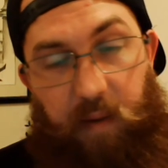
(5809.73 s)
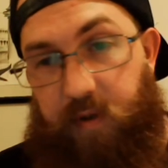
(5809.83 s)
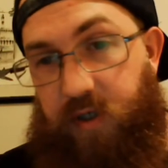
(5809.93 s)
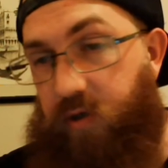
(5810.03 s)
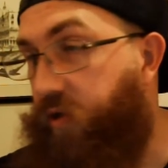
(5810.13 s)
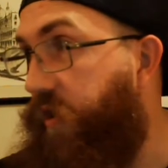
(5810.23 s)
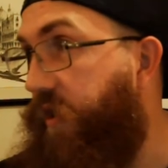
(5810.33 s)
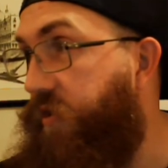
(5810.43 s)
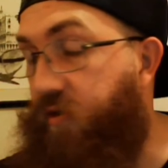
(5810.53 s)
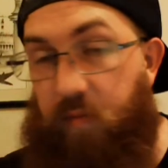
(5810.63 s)

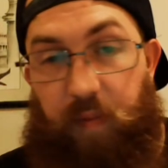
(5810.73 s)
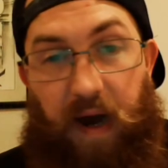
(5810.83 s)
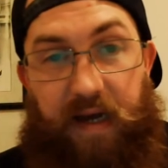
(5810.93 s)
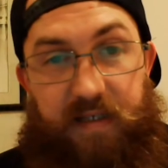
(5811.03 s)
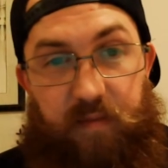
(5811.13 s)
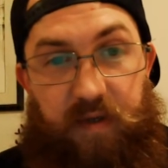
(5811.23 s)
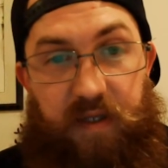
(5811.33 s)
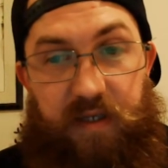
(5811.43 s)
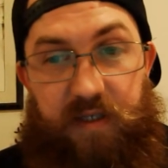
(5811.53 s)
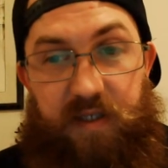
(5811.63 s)
opportunity to buy some
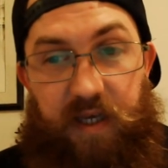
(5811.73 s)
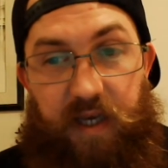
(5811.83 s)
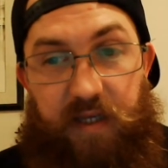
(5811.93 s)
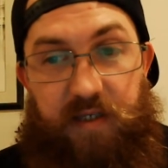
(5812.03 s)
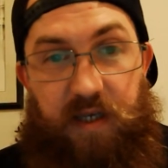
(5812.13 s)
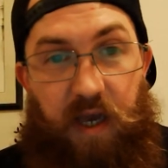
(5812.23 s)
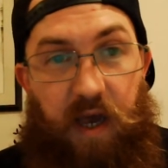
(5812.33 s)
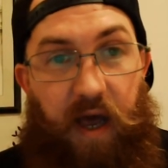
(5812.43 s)
of these things